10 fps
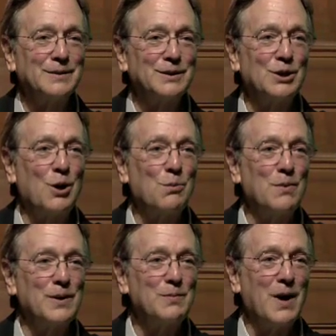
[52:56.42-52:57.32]
You
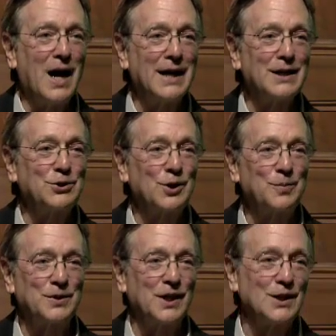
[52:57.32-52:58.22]
know, my
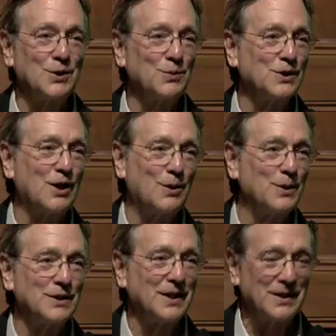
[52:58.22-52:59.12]
interpretation was
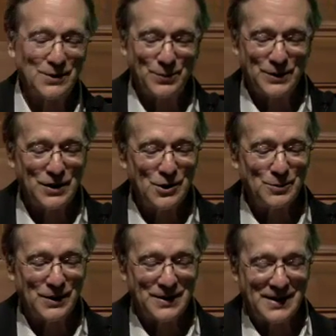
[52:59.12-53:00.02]
always that this was
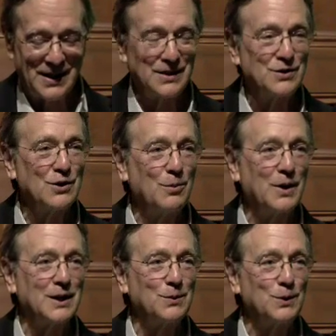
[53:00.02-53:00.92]
humorous. That is,
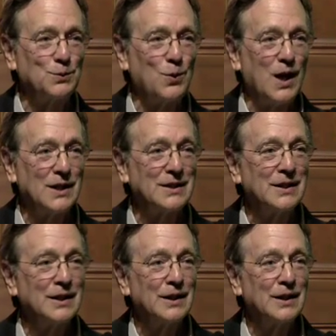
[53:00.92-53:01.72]
nobody would want